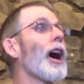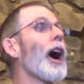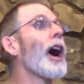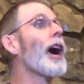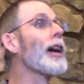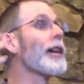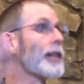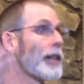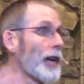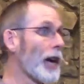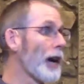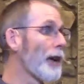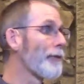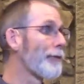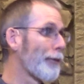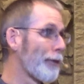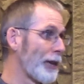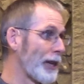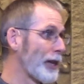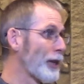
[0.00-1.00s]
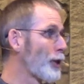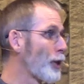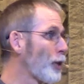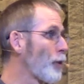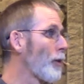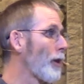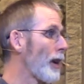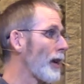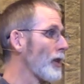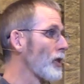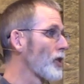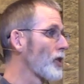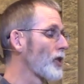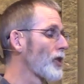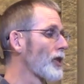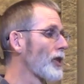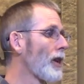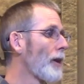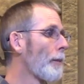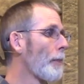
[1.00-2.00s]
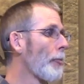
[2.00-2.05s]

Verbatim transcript: uncovering to us,